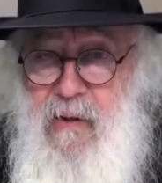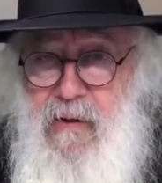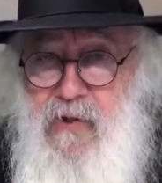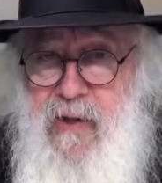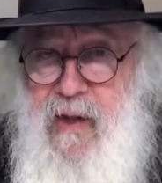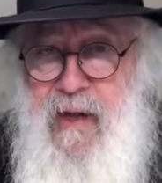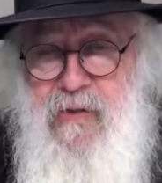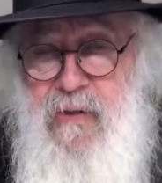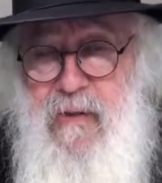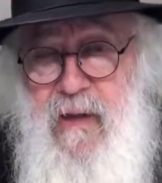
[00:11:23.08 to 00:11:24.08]
Beit
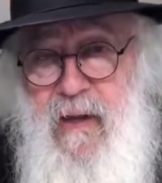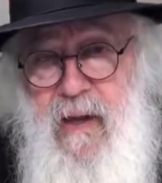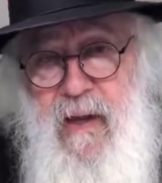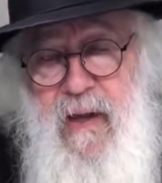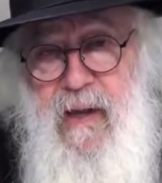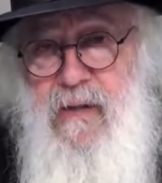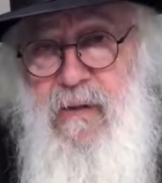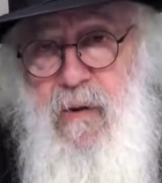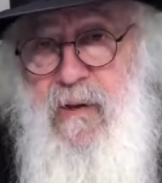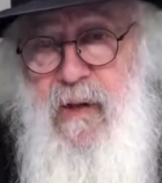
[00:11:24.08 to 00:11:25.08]

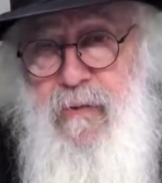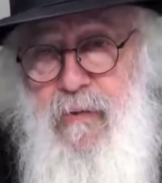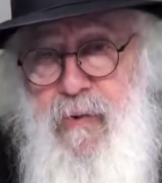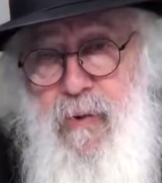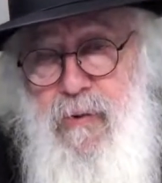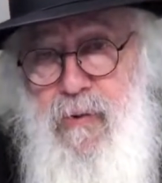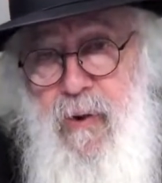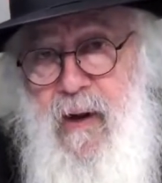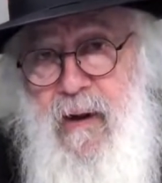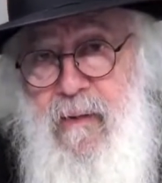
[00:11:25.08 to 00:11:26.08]
HaMikdash uh, in our
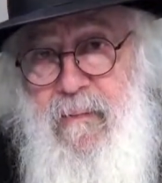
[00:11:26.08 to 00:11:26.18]
generation,